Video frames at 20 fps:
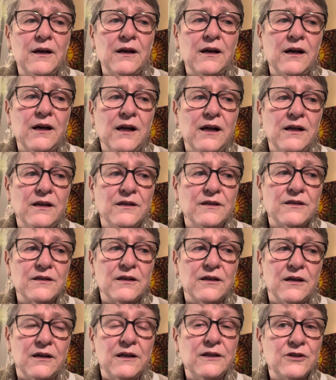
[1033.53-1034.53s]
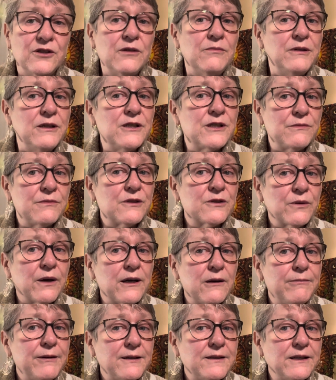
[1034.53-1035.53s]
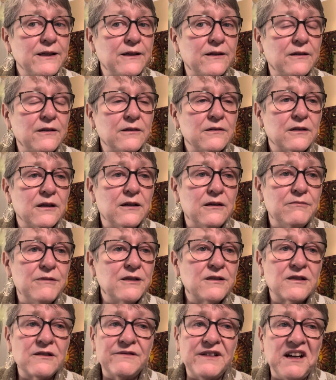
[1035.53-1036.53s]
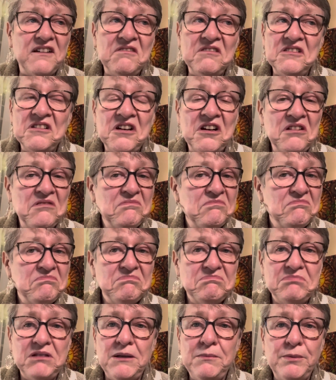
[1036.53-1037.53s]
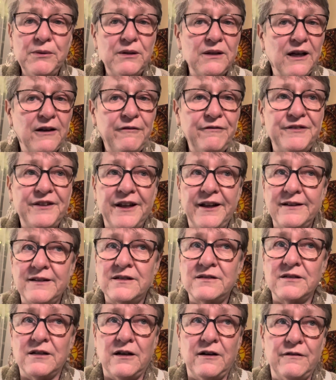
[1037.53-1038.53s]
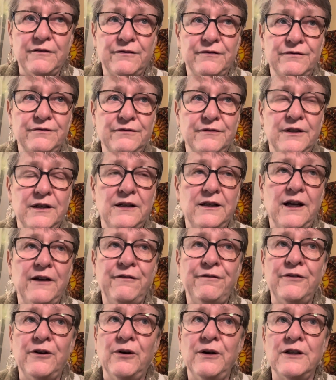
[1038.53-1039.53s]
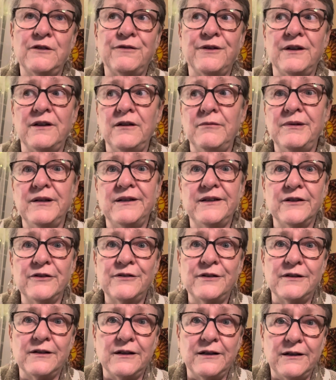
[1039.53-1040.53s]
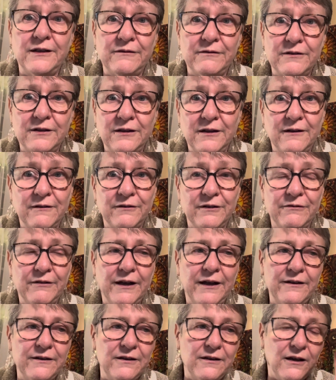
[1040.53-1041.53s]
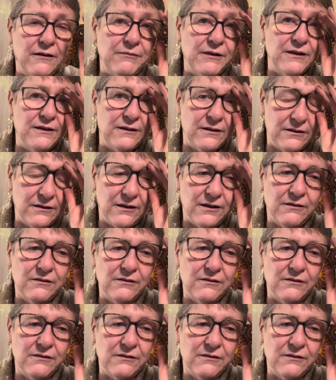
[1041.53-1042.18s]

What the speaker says: And in Germany, she was quite a big deal. Mists of Avalon, people loved that stuff. And I've always felt a little bit guilty that I never read it. I mean,